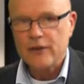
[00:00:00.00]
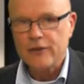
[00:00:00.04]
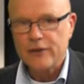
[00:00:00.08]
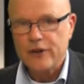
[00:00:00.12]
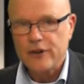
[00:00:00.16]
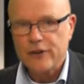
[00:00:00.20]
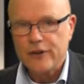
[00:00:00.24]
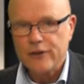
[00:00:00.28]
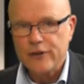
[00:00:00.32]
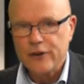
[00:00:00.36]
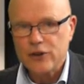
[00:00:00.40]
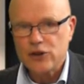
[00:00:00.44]
of
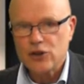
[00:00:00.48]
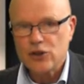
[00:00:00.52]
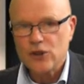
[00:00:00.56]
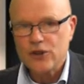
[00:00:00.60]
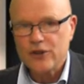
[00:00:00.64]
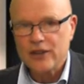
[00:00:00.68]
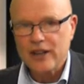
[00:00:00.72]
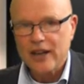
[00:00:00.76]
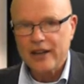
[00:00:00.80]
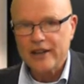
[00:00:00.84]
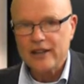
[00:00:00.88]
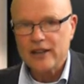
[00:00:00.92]
the official
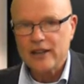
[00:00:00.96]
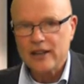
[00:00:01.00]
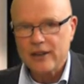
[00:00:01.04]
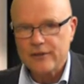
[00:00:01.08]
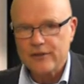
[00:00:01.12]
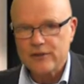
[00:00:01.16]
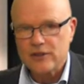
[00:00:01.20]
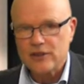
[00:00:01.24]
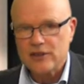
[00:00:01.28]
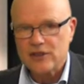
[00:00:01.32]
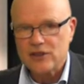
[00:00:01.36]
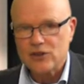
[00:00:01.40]

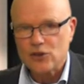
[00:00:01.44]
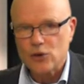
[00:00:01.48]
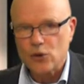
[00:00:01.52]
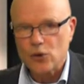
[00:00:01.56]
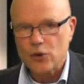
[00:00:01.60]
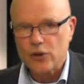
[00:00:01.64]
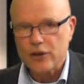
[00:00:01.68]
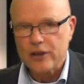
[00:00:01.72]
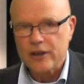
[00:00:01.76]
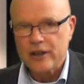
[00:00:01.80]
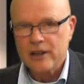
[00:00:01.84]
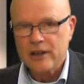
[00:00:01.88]
9/11
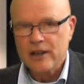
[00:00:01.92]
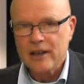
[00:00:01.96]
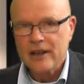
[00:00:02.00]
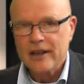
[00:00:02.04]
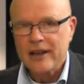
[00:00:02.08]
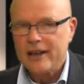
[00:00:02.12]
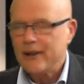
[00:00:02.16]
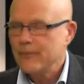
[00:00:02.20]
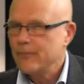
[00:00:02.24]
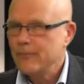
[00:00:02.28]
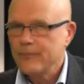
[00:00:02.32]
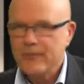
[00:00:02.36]
story,
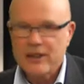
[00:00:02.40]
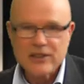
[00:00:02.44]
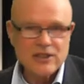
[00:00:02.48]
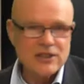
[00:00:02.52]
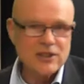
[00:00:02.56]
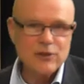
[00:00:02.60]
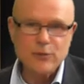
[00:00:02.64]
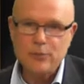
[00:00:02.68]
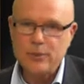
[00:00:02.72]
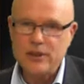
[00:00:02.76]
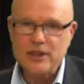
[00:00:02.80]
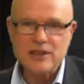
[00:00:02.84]
it
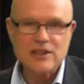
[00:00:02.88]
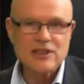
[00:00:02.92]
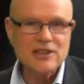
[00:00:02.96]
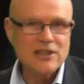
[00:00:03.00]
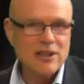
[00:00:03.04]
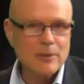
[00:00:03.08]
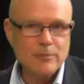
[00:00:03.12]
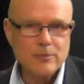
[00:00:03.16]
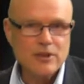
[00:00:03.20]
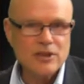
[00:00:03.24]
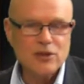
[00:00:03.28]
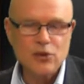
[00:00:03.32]
must have been
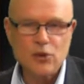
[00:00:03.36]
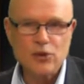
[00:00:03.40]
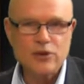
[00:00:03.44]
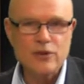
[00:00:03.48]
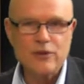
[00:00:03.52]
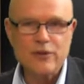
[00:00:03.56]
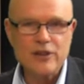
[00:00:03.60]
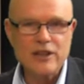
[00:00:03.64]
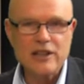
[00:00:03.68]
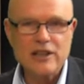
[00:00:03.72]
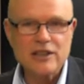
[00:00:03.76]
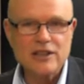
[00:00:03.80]
some sort of an